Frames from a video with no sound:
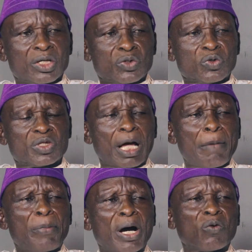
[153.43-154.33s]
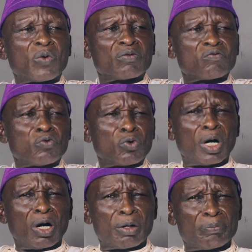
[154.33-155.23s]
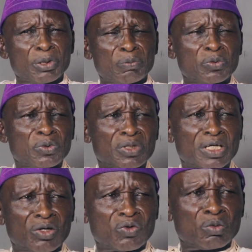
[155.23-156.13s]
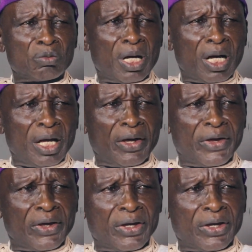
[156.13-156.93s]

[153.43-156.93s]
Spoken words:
to tap and wine for our people in Aruba,